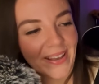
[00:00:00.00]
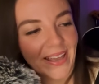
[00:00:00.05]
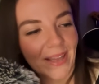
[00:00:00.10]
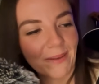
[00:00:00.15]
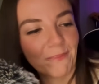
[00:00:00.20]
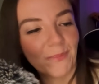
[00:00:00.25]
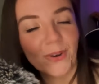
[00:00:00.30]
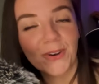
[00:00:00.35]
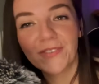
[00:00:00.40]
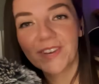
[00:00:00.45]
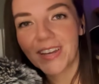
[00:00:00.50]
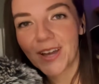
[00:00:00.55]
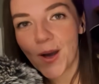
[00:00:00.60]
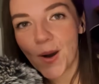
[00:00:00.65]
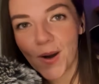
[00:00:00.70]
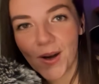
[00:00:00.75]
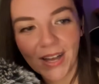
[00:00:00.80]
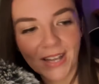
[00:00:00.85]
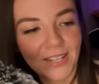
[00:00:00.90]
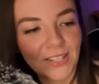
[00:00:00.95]
Okay, moving
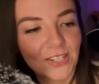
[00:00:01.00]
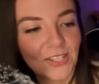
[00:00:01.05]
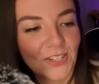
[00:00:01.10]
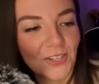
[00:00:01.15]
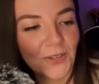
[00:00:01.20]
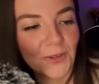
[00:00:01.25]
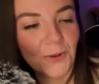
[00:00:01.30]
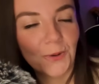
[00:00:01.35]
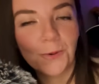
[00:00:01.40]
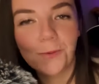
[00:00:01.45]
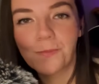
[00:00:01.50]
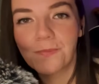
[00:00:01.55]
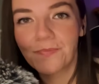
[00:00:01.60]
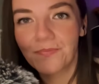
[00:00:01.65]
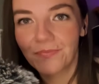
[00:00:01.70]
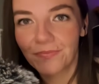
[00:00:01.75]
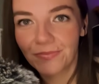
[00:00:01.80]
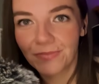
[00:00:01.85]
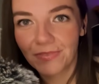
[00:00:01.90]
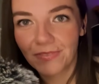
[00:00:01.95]
on to
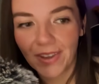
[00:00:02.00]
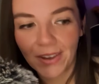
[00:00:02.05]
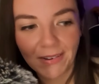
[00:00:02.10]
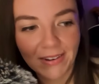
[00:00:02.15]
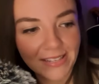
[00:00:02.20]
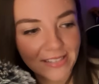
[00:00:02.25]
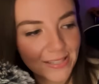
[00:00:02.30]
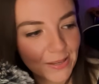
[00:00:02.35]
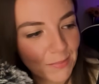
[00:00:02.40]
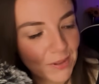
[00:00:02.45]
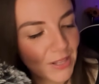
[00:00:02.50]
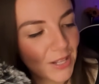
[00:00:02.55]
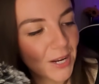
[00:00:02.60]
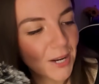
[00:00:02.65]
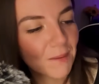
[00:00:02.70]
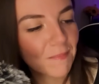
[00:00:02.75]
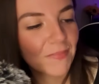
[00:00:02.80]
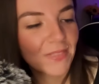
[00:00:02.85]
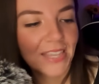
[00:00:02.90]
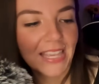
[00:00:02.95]
very
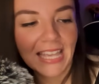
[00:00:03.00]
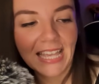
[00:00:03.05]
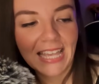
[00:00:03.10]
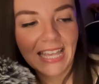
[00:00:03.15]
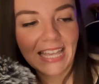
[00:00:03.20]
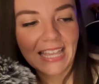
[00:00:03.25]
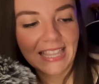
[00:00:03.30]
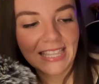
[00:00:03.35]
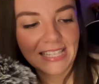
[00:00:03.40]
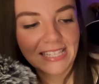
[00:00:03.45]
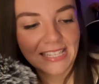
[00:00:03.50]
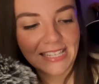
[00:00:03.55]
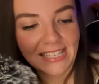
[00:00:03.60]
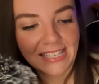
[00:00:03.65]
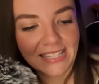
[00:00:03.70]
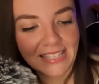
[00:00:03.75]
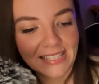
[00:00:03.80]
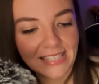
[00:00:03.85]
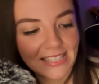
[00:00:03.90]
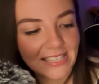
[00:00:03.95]
similar. This
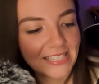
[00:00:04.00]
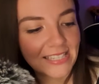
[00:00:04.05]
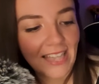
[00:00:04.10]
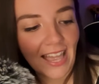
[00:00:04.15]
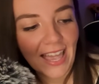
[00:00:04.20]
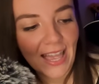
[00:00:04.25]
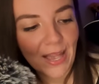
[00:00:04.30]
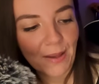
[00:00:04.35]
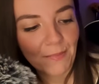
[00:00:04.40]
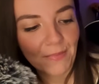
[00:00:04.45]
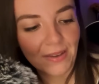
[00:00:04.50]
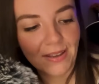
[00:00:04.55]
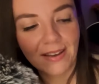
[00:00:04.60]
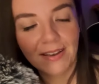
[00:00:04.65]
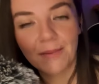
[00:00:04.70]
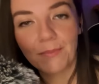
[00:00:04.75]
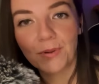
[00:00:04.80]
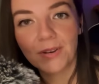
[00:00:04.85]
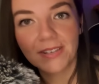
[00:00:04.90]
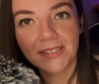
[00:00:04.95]
is the same
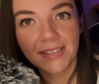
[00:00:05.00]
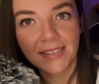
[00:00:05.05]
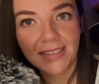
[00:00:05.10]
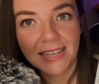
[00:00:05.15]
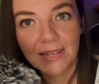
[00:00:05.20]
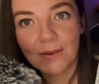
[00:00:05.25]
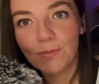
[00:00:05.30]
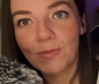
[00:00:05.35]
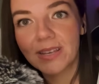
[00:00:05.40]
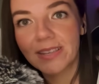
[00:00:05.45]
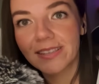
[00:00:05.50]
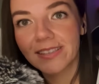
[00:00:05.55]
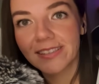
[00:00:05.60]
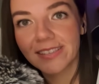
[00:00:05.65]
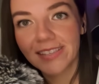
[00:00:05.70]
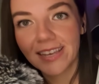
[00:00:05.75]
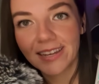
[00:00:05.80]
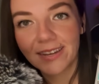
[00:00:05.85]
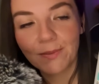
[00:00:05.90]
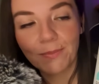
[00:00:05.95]
Brazilian mist
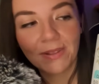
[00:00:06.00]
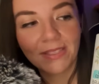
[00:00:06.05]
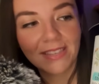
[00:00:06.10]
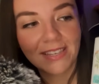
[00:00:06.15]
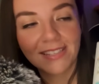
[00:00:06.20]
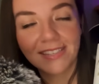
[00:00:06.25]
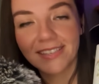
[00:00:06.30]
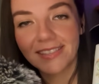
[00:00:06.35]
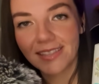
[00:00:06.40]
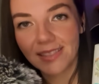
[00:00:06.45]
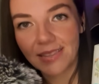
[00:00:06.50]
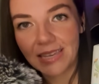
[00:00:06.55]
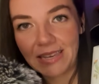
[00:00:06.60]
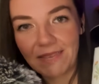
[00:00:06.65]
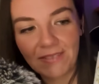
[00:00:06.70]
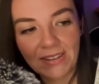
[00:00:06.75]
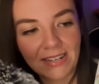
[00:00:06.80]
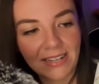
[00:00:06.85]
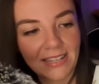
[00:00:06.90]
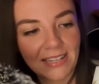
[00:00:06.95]
scent, but this is the
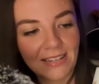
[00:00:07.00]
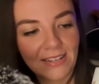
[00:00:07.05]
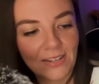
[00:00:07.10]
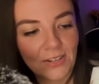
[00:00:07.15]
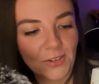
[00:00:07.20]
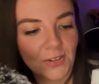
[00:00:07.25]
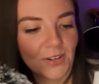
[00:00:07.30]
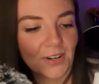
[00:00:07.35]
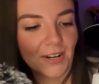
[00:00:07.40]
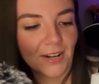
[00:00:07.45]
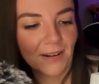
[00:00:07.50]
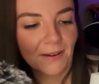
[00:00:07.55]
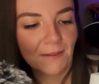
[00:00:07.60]
leave-in conditioner.